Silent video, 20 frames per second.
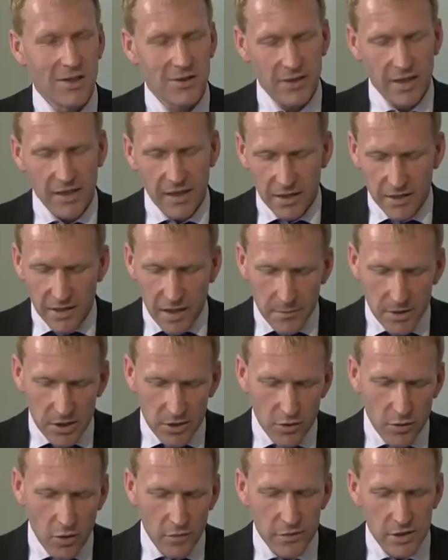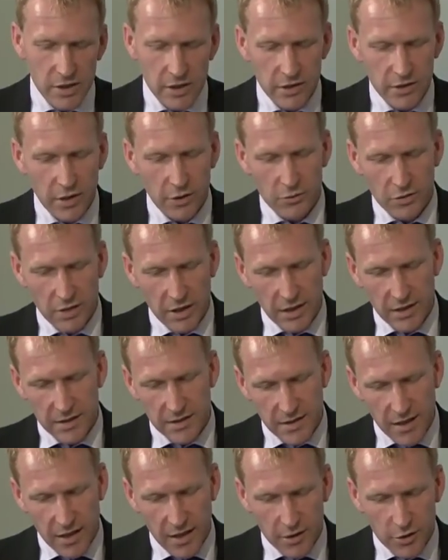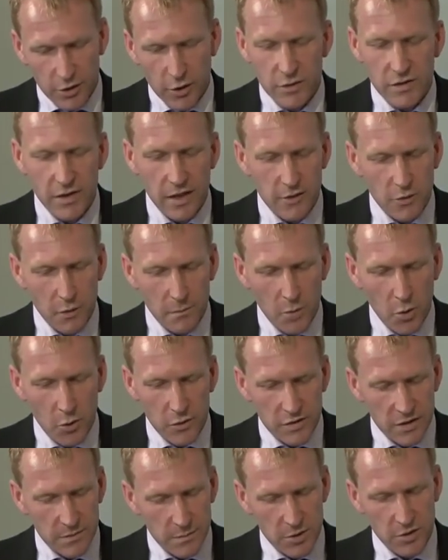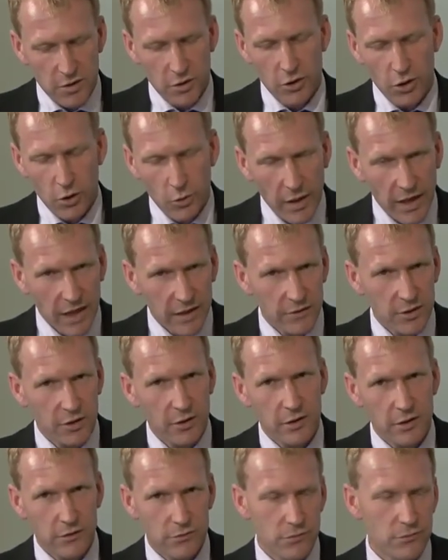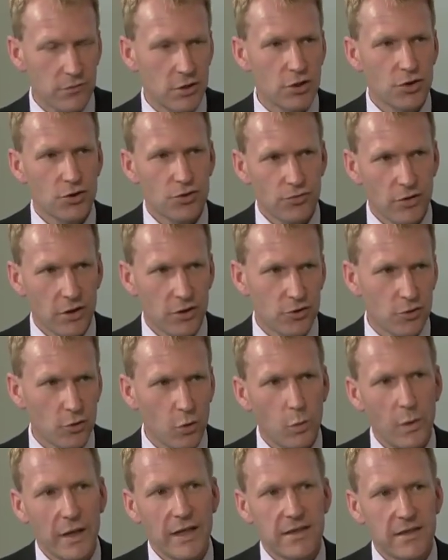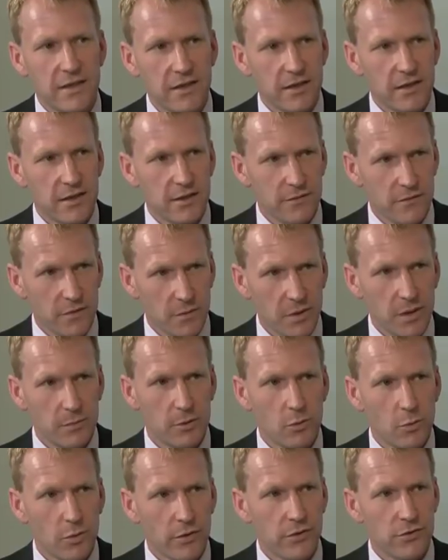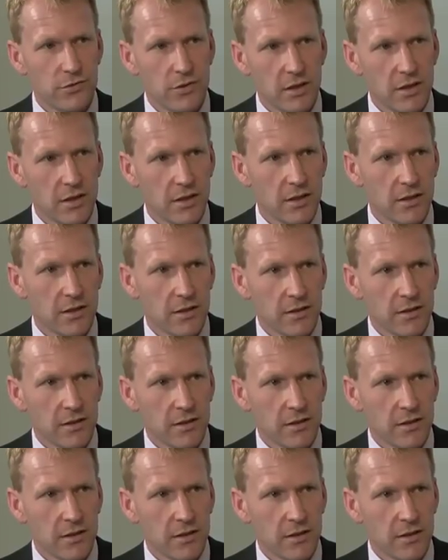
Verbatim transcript: Okay, and I mean, obviously you don't need new set-top boxes, but do you have a kind of a registration or waiting list for people who want 3D?